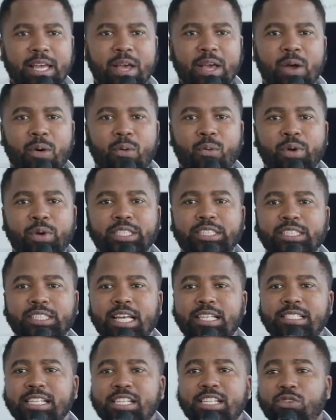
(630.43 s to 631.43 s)
when she
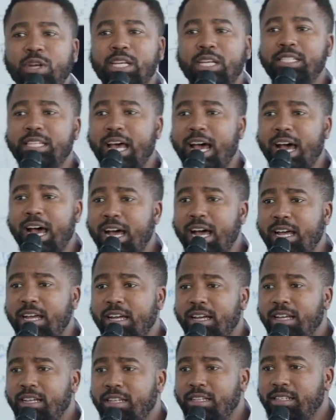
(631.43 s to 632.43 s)
doesn't trust
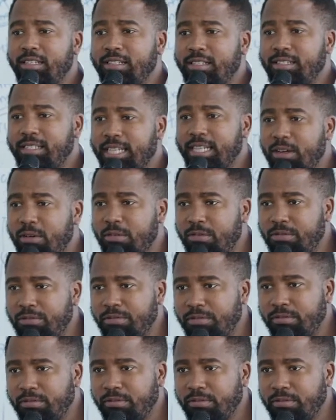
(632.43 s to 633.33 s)
herself.